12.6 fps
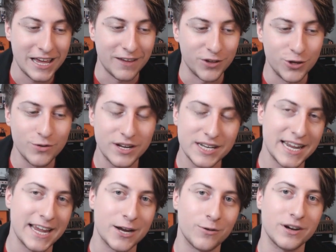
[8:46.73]
If you can
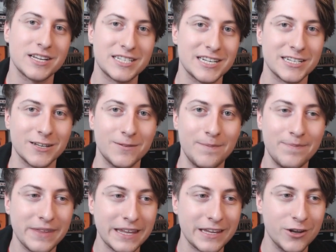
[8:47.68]
take criticism,
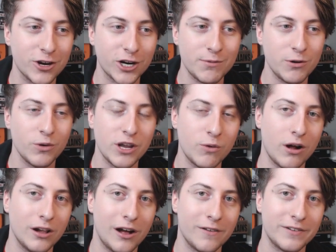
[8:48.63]
you're going to be really
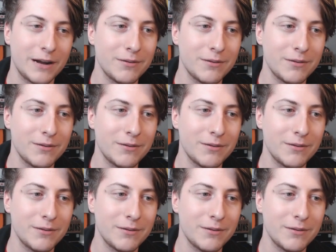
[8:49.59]
well off.